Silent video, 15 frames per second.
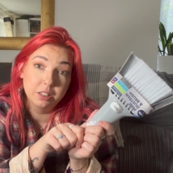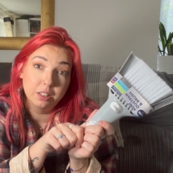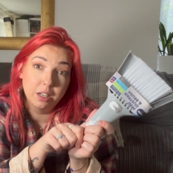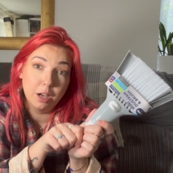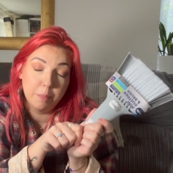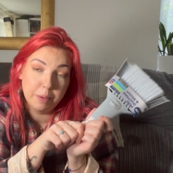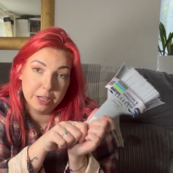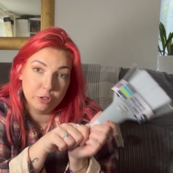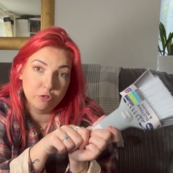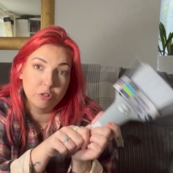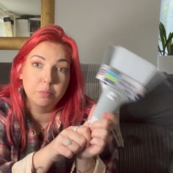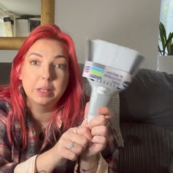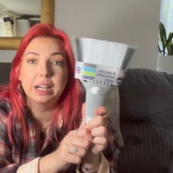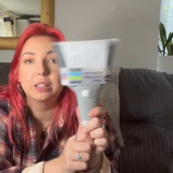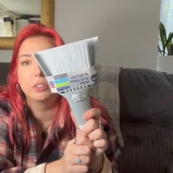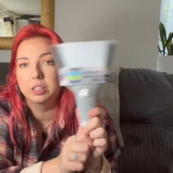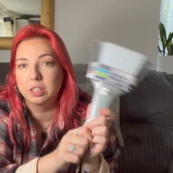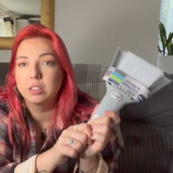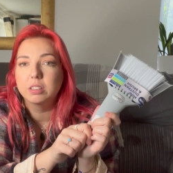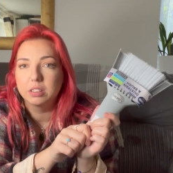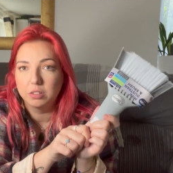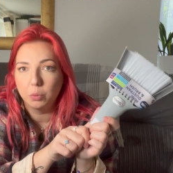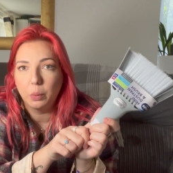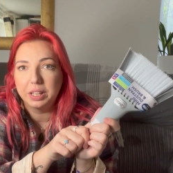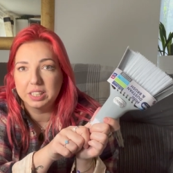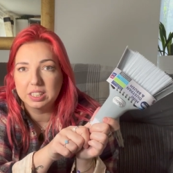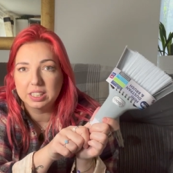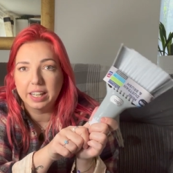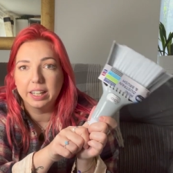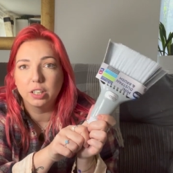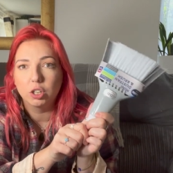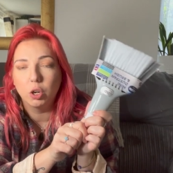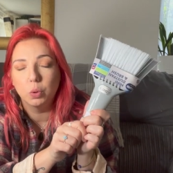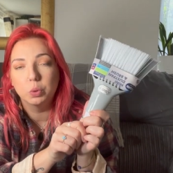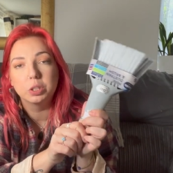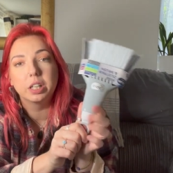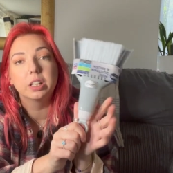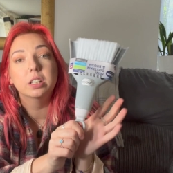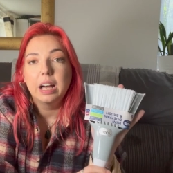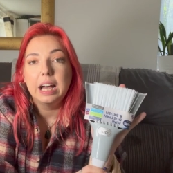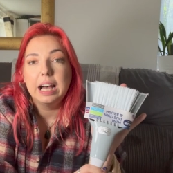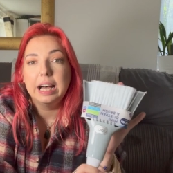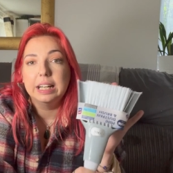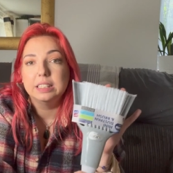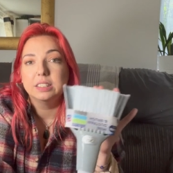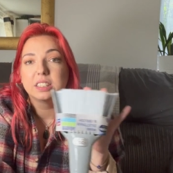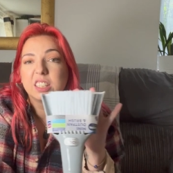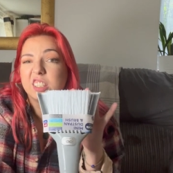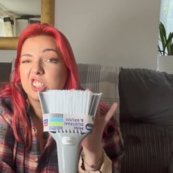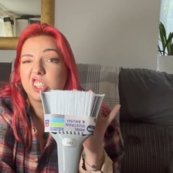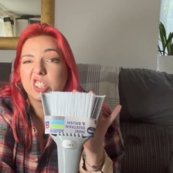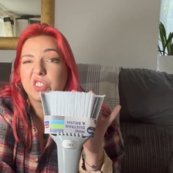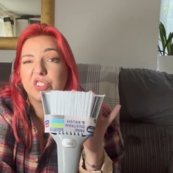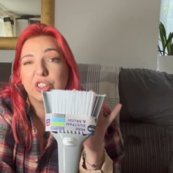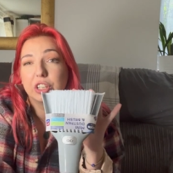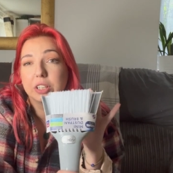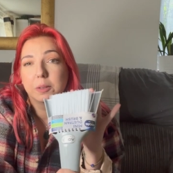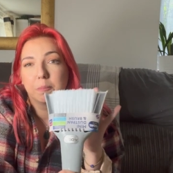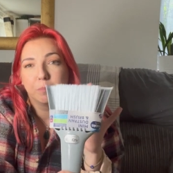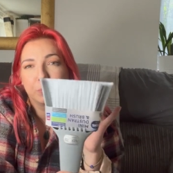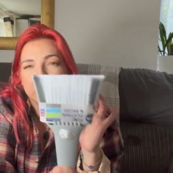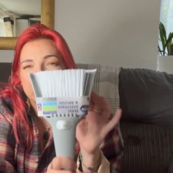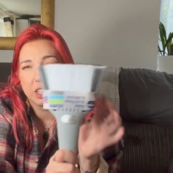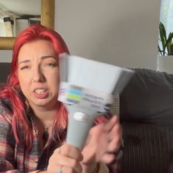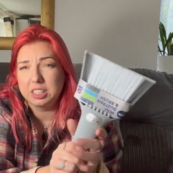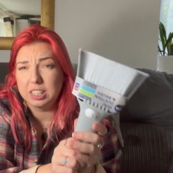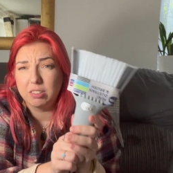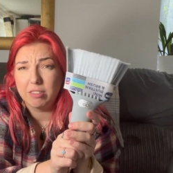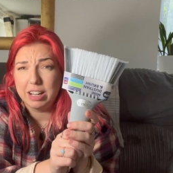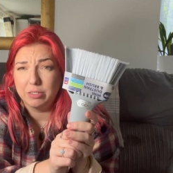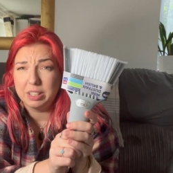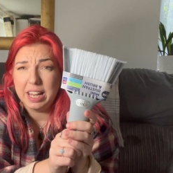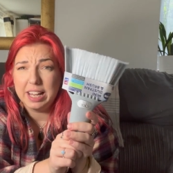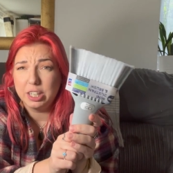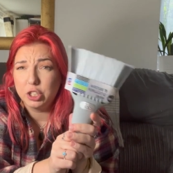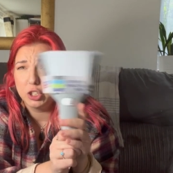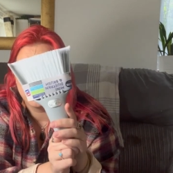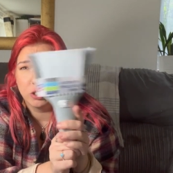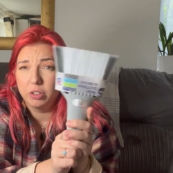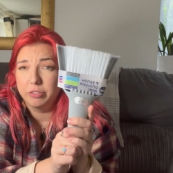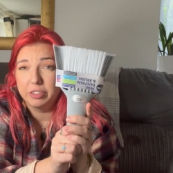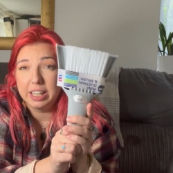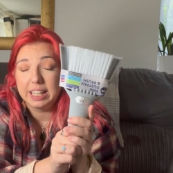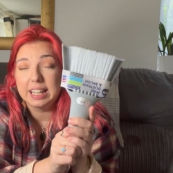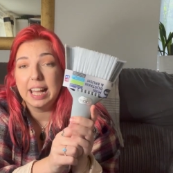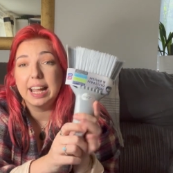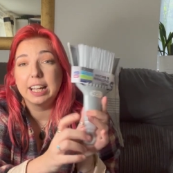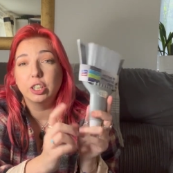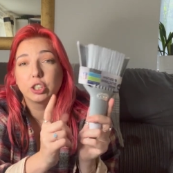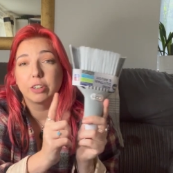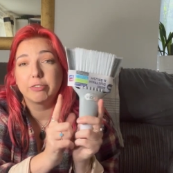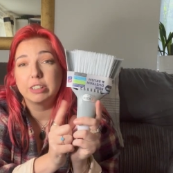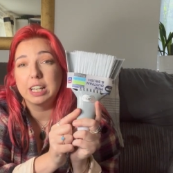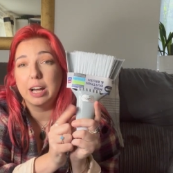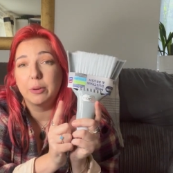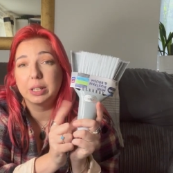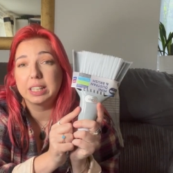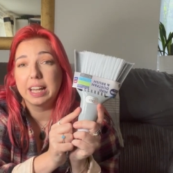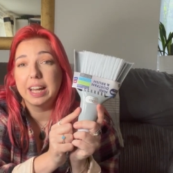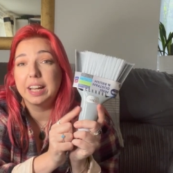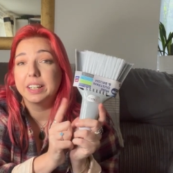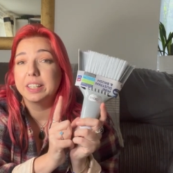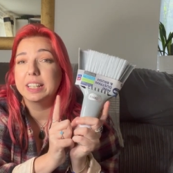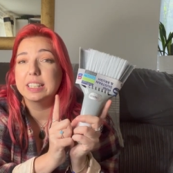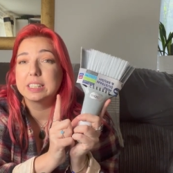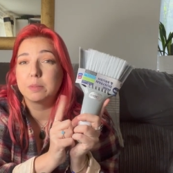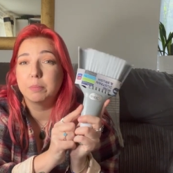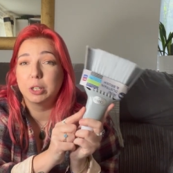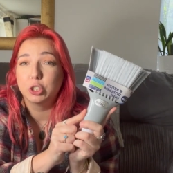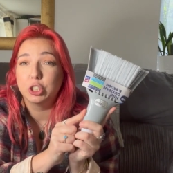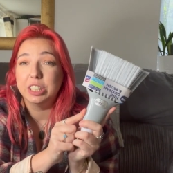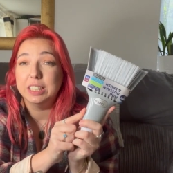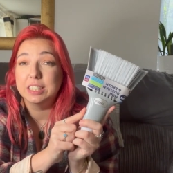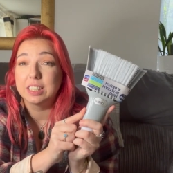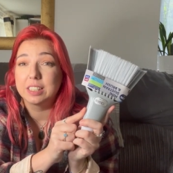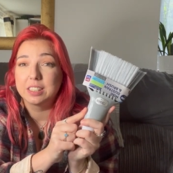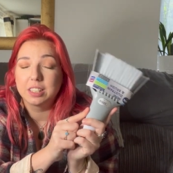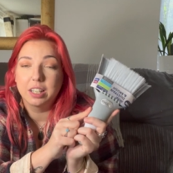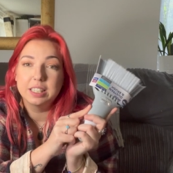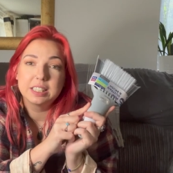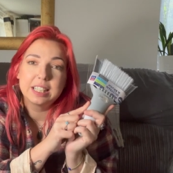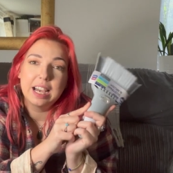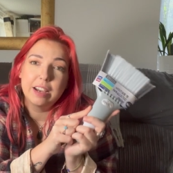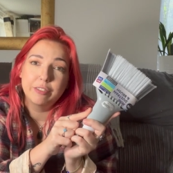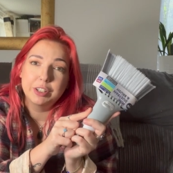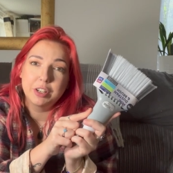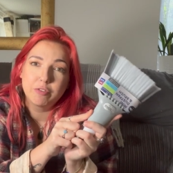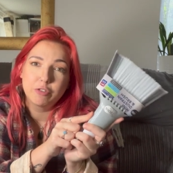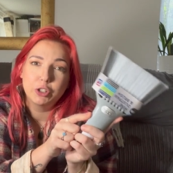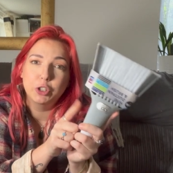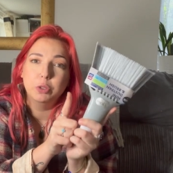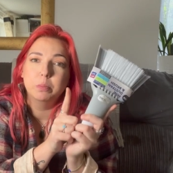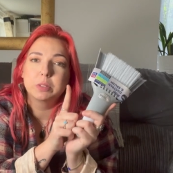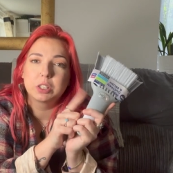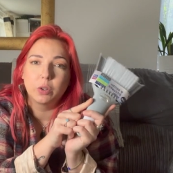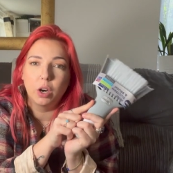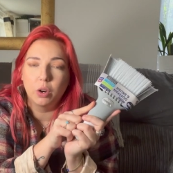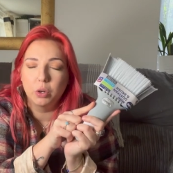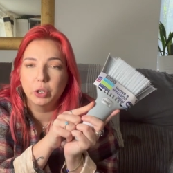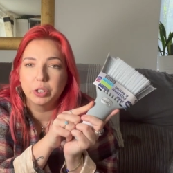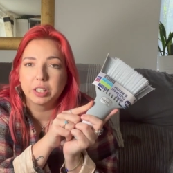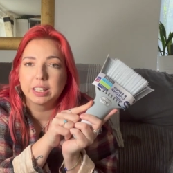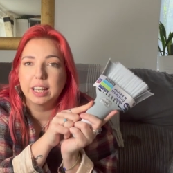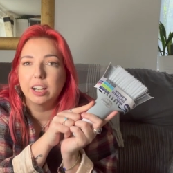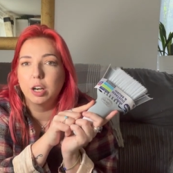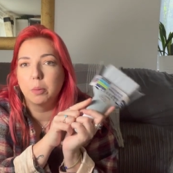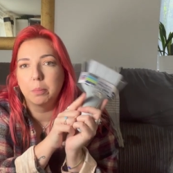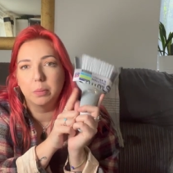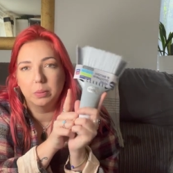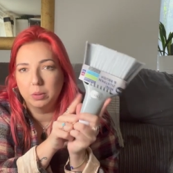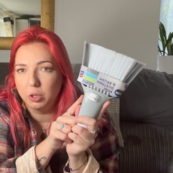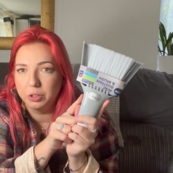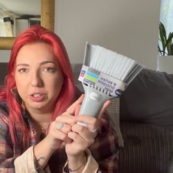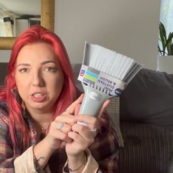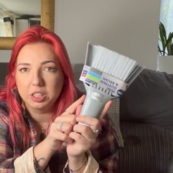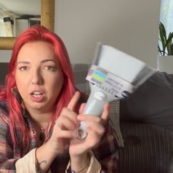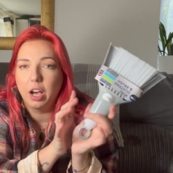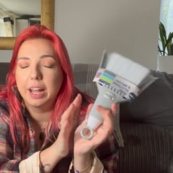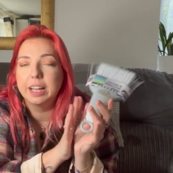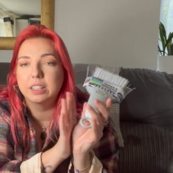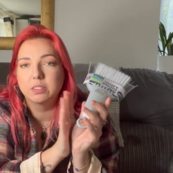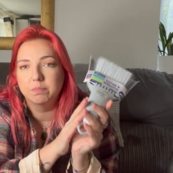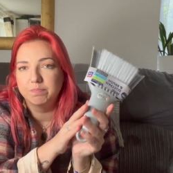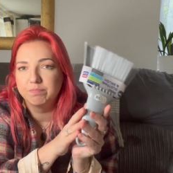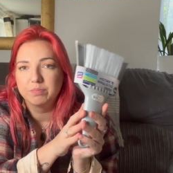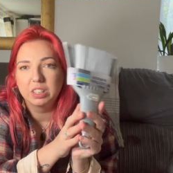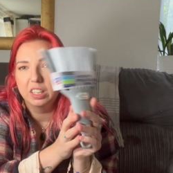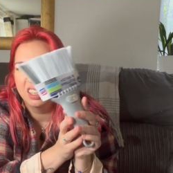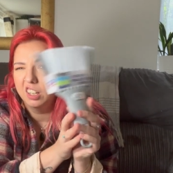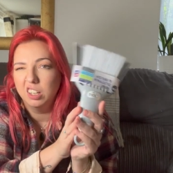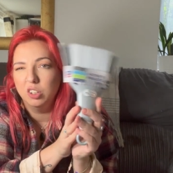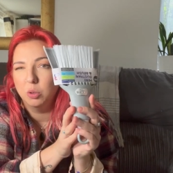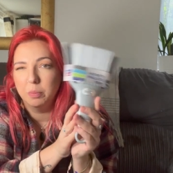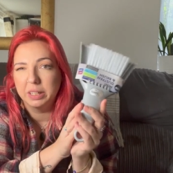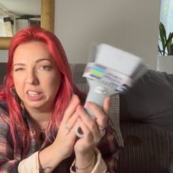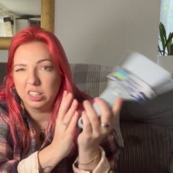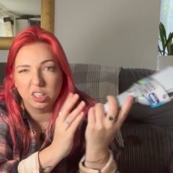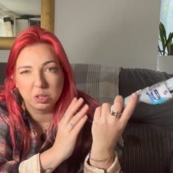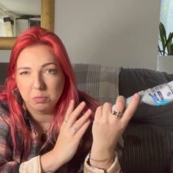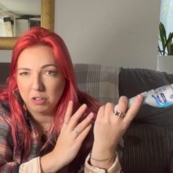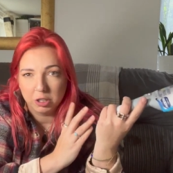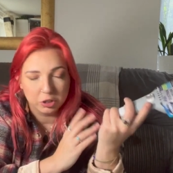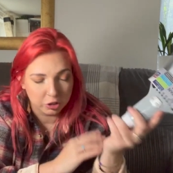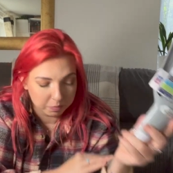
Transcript: her bedroom now that the weather's getting colder, and just for dusting around the edge of their cage every now and again. It's much easier size to have in a room, so I'll hook that up on the side. Little mini dust brush.